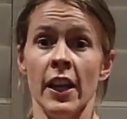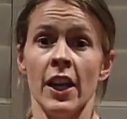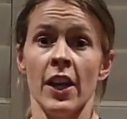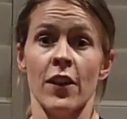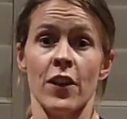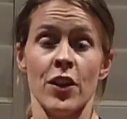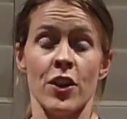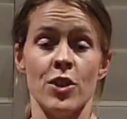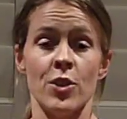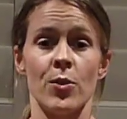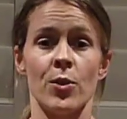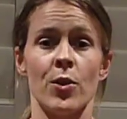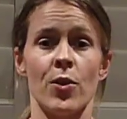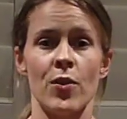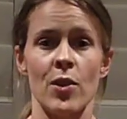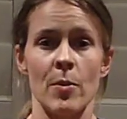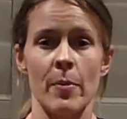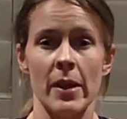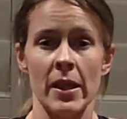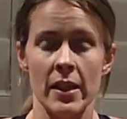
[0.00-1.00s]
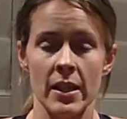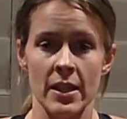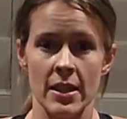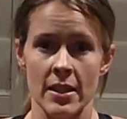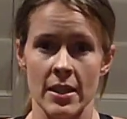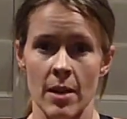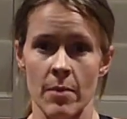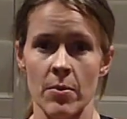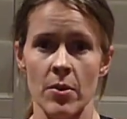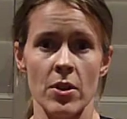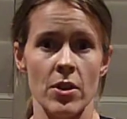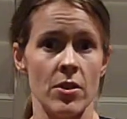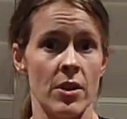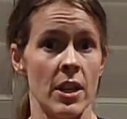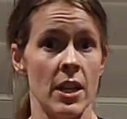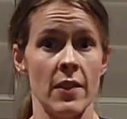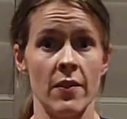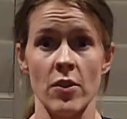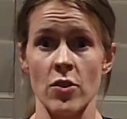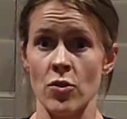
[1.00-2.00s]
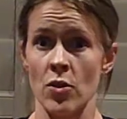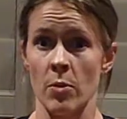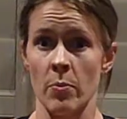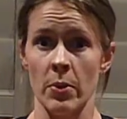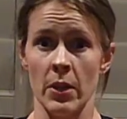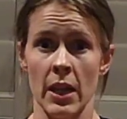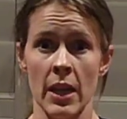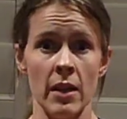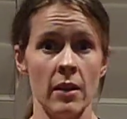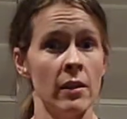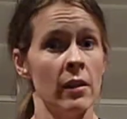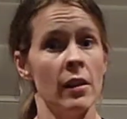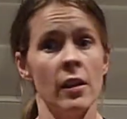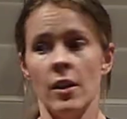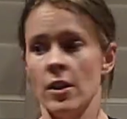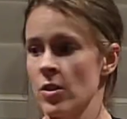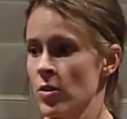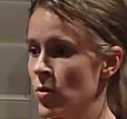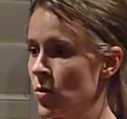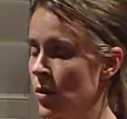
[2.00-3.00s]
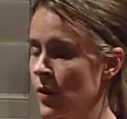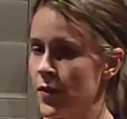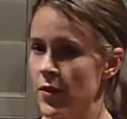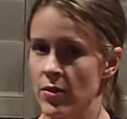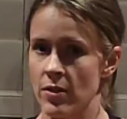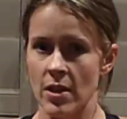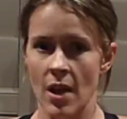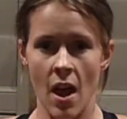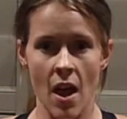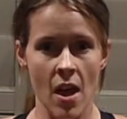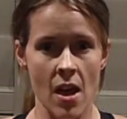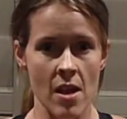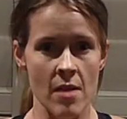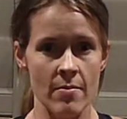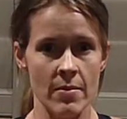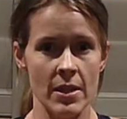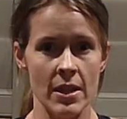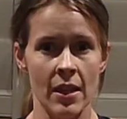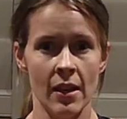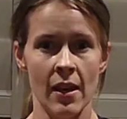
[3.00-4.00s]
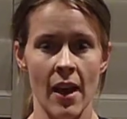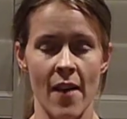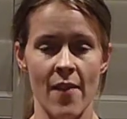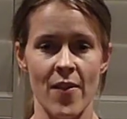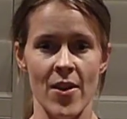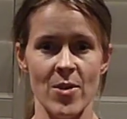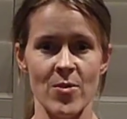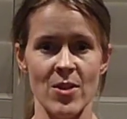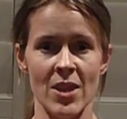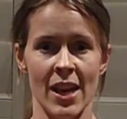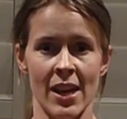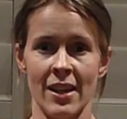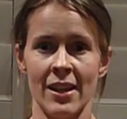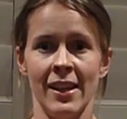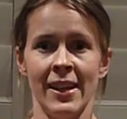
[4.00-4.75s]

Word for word: If you can do it over the month of December, you can even triple it, do it a few times, have fun with it.